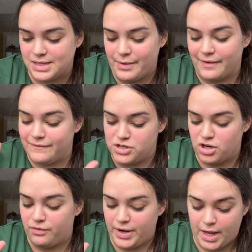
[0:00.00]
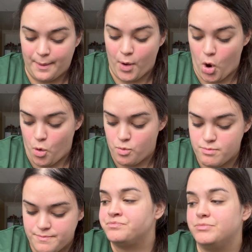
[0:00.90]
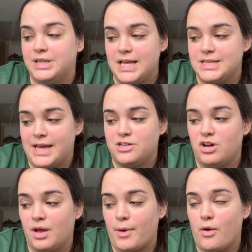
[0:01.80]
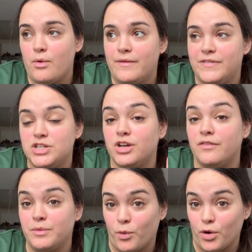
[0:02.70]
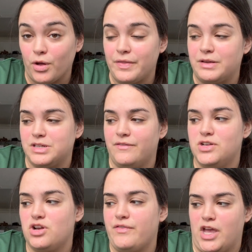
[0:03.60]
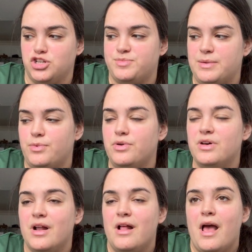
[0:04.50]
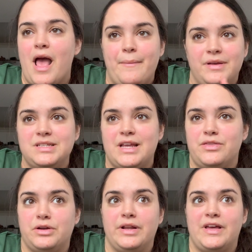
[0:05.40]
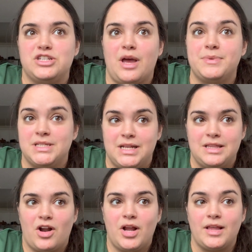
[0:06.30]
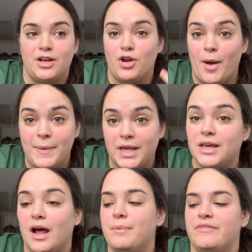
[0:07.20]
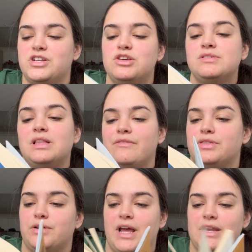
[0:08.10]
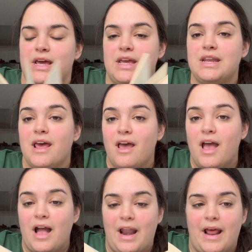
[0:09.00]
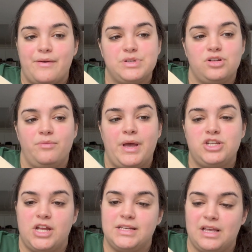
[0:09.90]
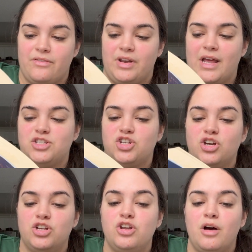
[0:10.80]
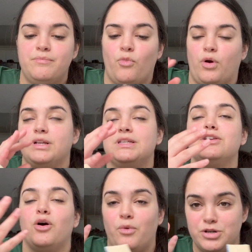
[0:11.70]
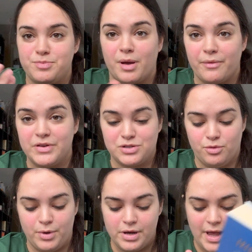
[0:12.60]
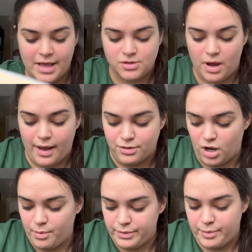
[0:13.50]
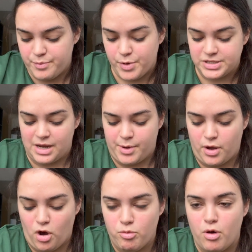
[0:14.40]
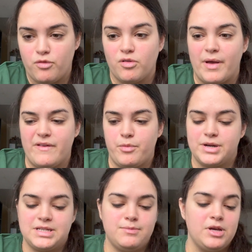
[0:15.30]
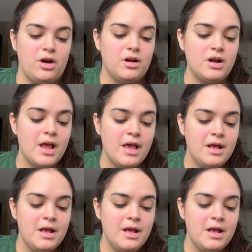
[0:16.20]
That way I can finish off when I come home. But last night I did talk about finishing off Immortal and I was gonna finish off Anxious People. That was at 10:30 and I just kept sitting there and like not picking it up. And eventually it was 11:30 at night and I was still on page 87 and I just could not, or I did not want to pick up a physical book. And so I thought about what books I had in my Kobo for my February TBR.